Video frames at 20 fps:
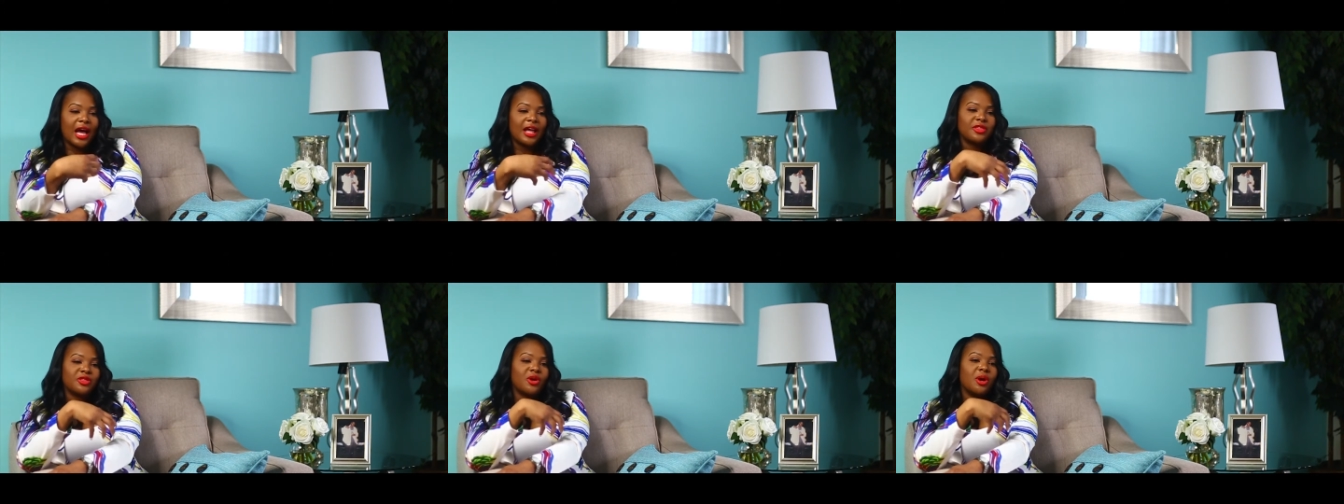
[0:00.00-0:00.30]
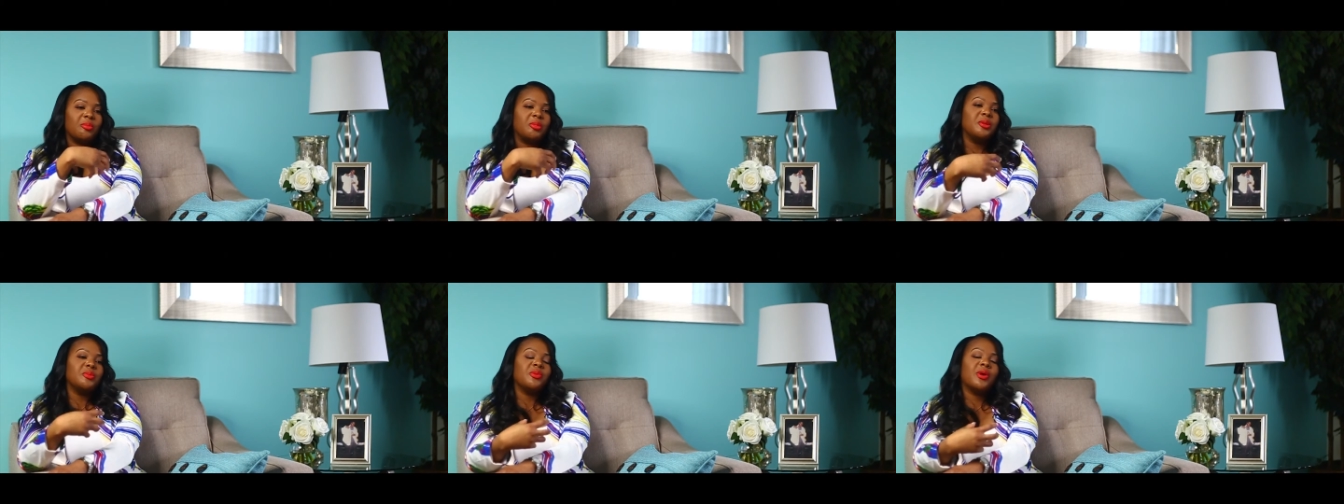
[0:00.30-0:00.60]
I
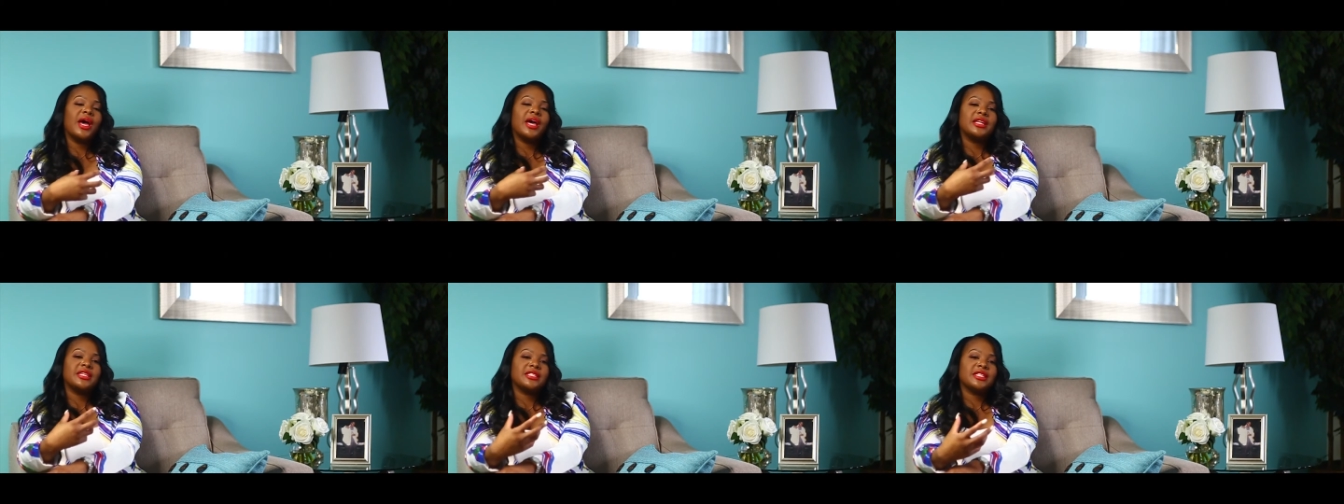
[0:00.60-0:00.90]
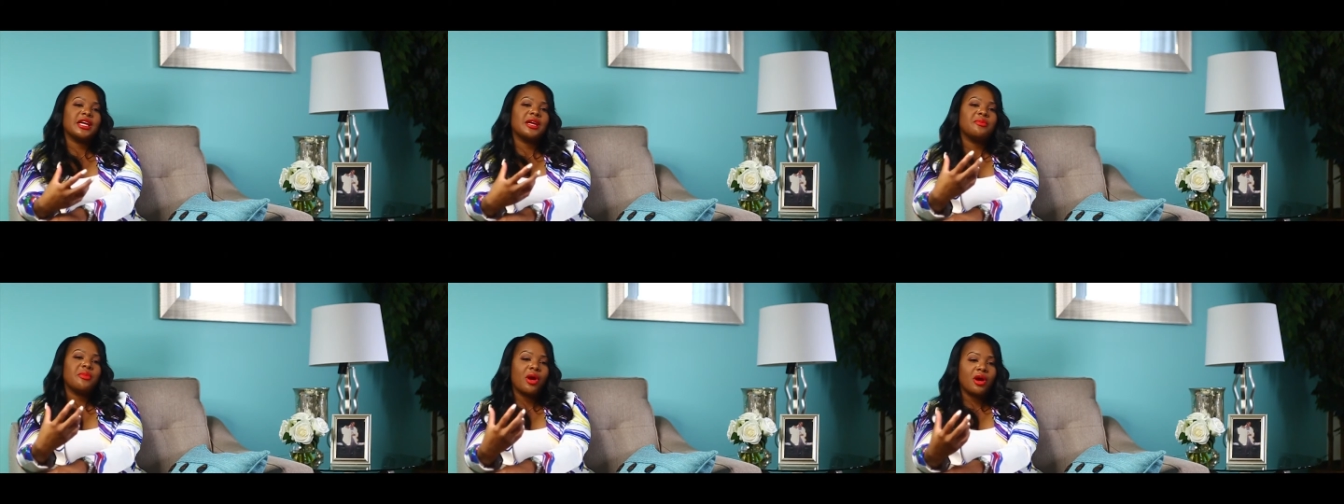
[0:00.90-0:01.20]
thought people had the
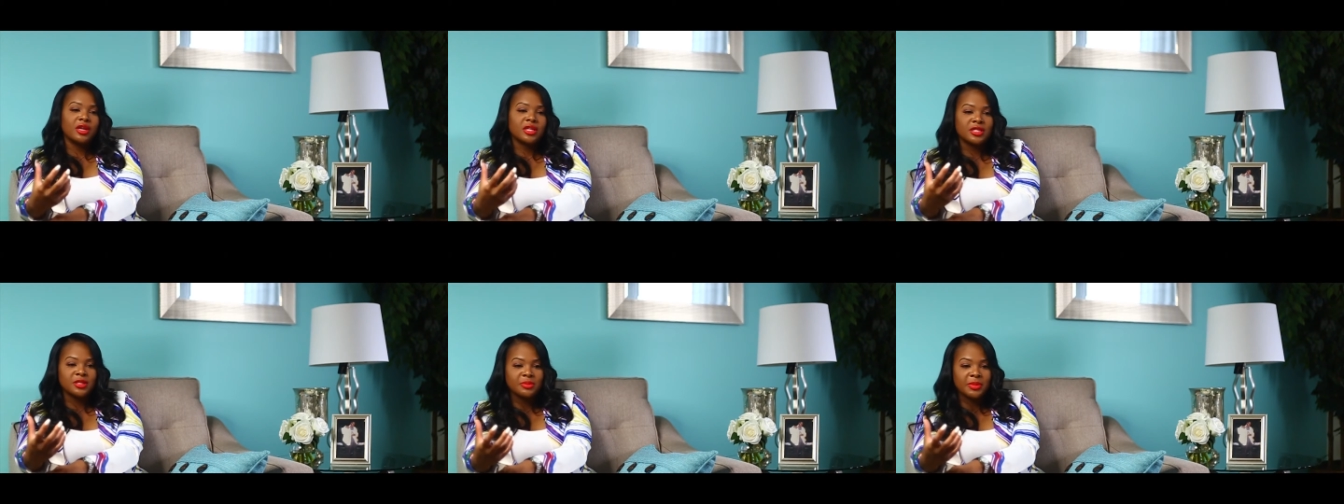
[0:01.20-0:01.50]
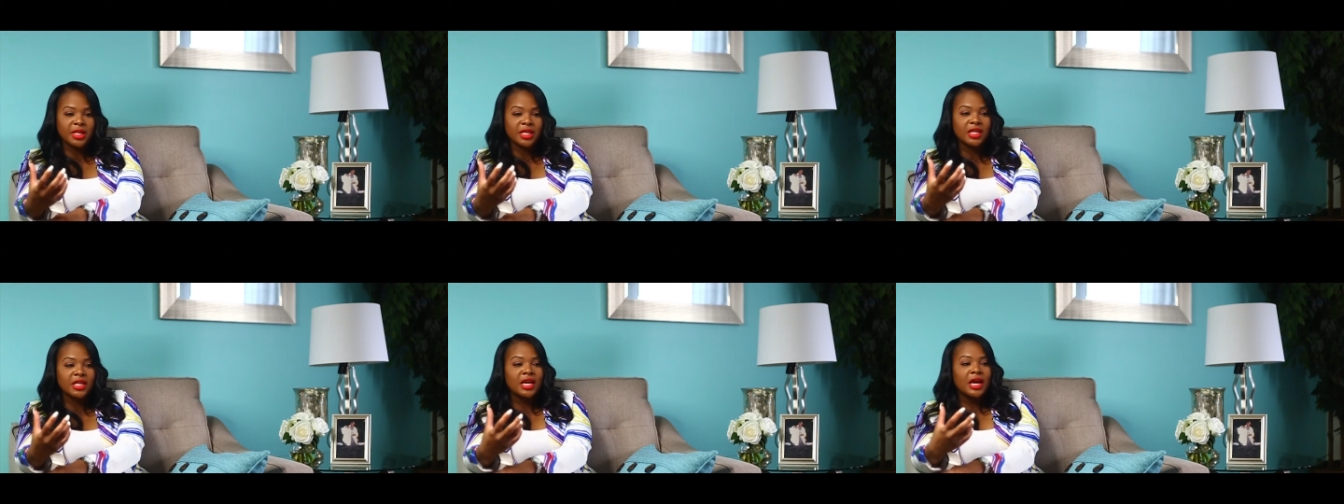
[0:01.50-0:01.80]
same heart as
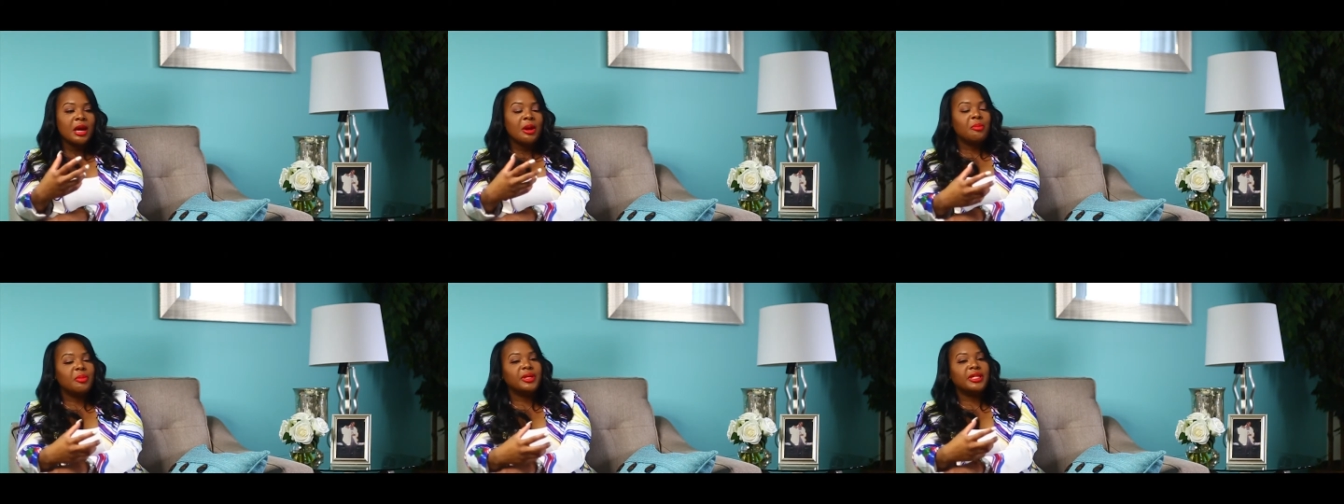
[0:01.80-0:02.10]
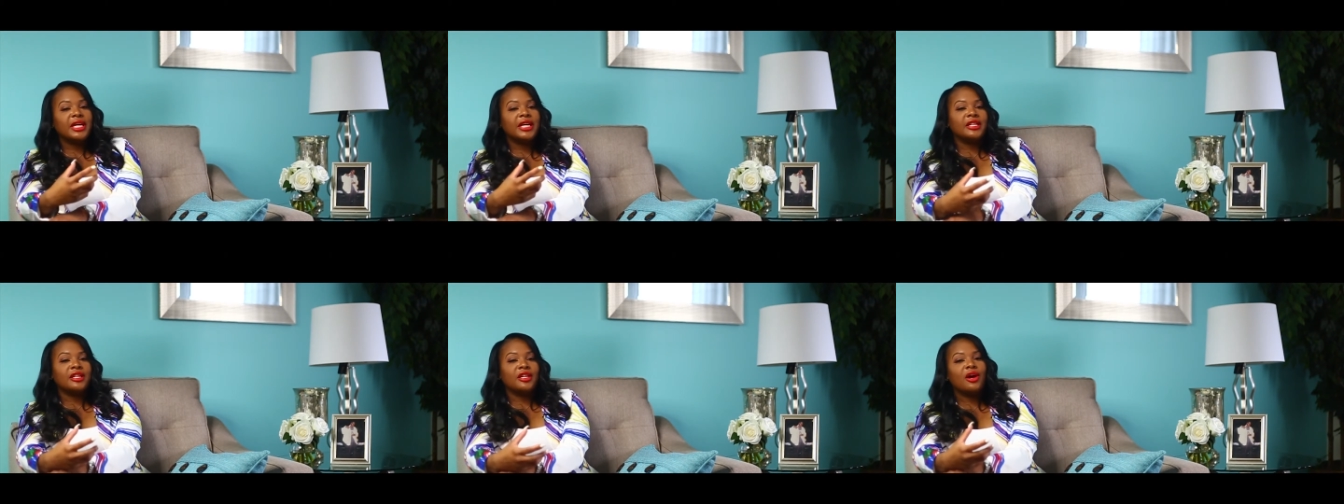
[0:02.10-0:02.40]
me,
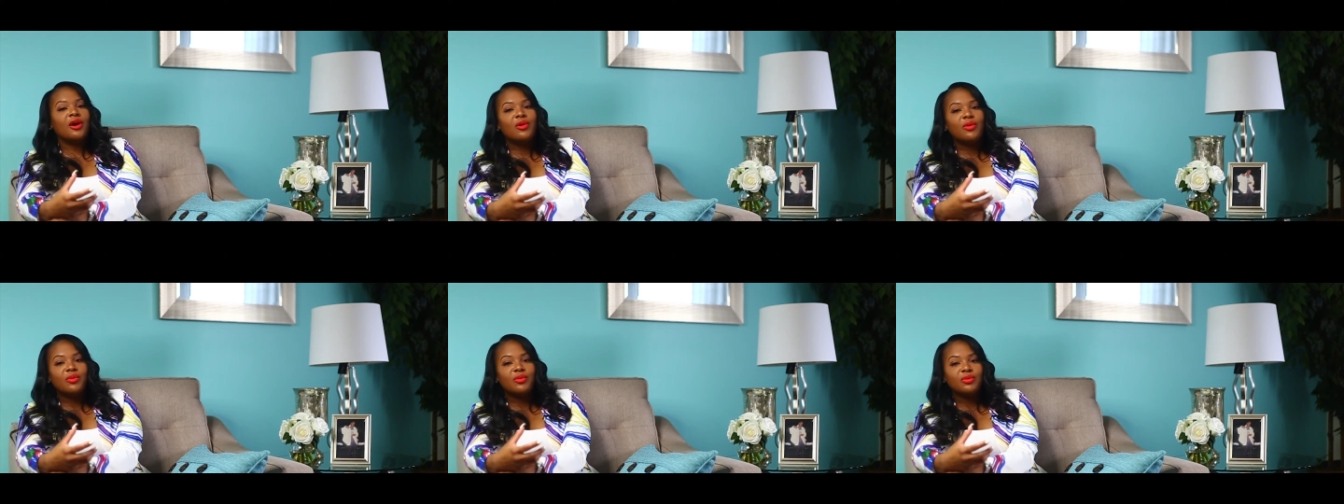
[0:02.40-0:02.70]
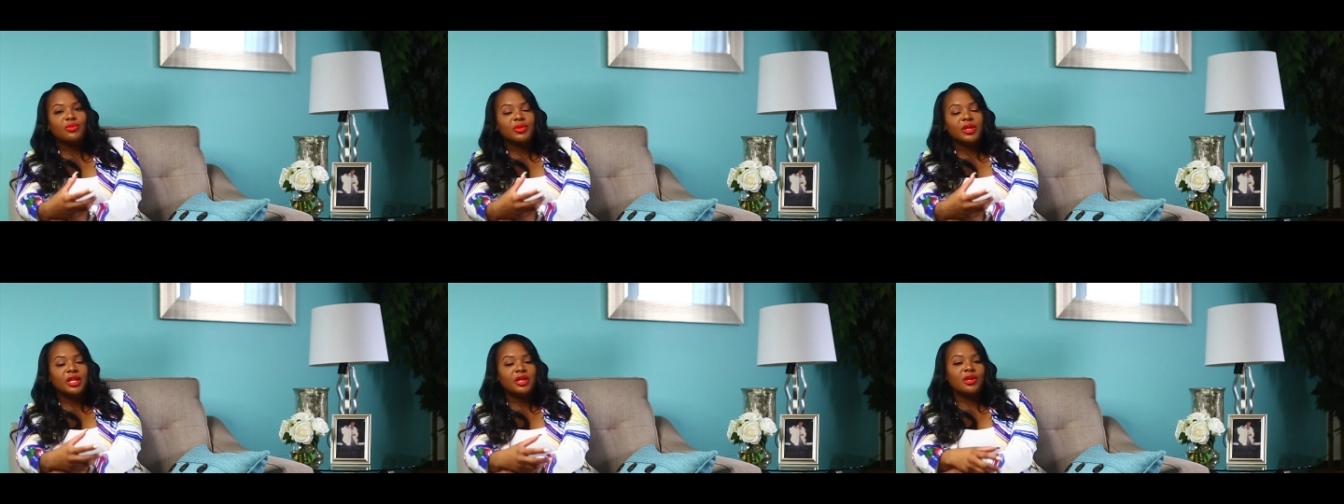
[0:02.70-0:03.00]
but they
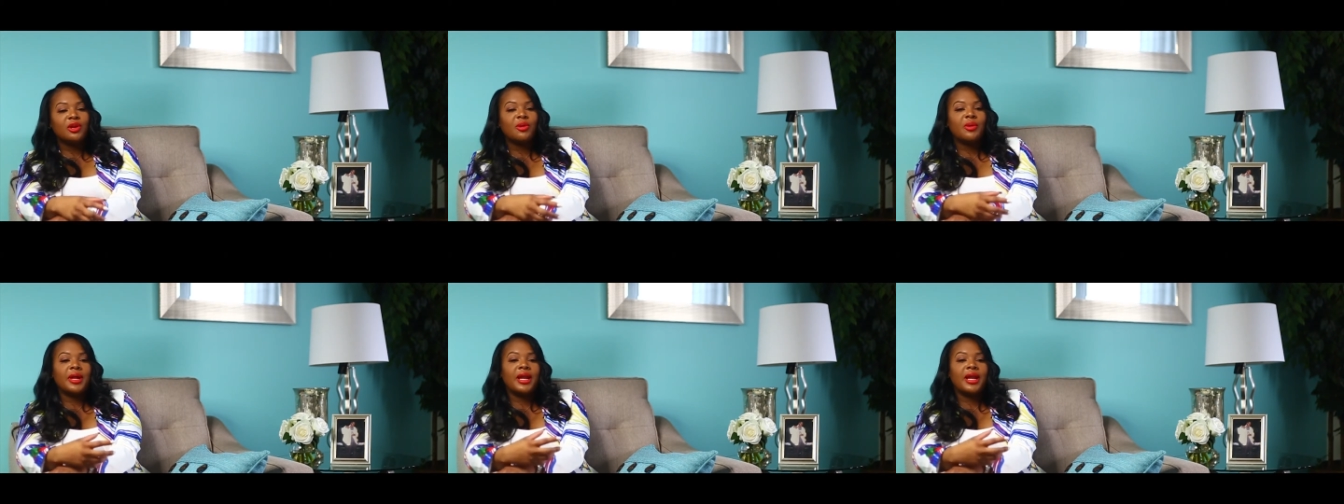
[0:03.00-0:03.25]
don't, you know.